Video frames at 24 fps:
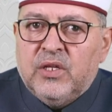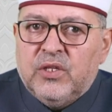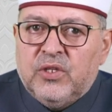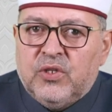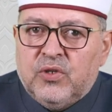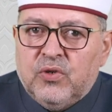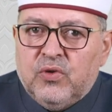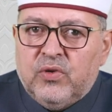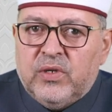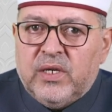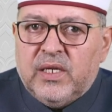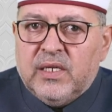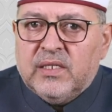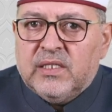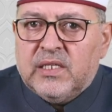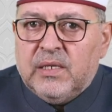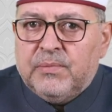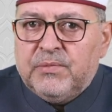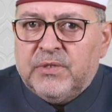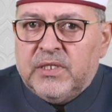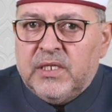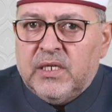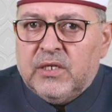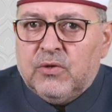during
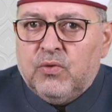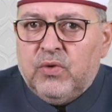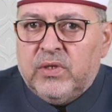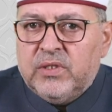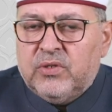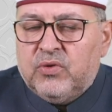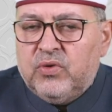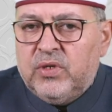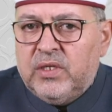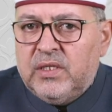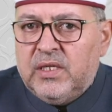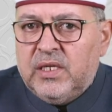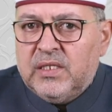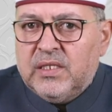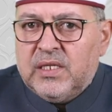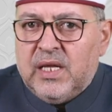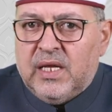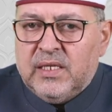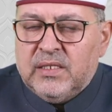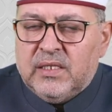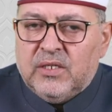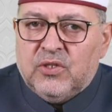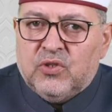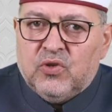subsequent readings,
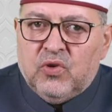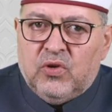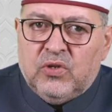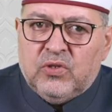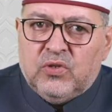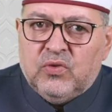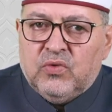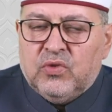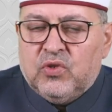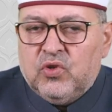as I told you,